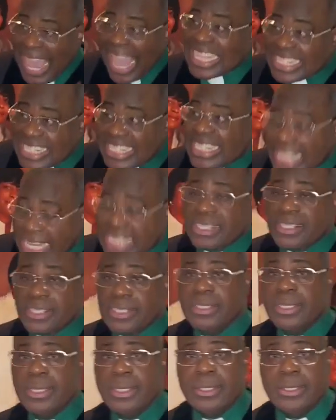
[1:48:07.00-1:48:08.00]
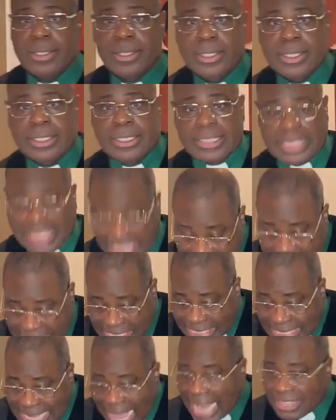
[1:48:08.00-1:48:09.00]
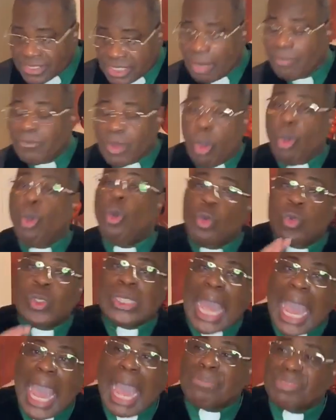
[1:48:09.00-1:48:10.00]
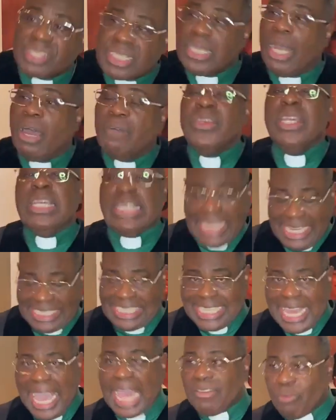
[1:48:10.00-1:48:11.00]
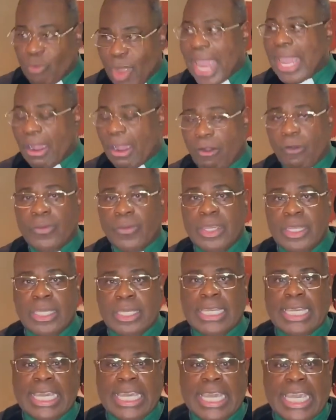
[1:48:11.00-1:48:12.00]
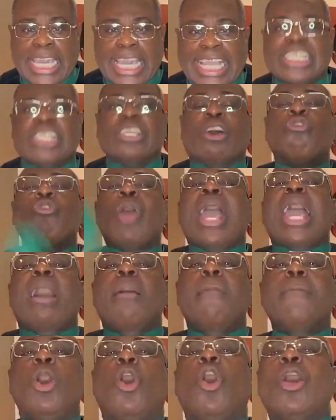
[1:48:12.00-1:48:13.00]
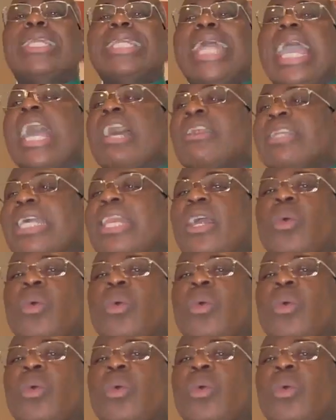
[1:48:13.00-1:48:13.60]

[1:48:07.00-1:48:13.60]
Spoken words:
exist. This is not some old time stuff that's not around. It's around more now than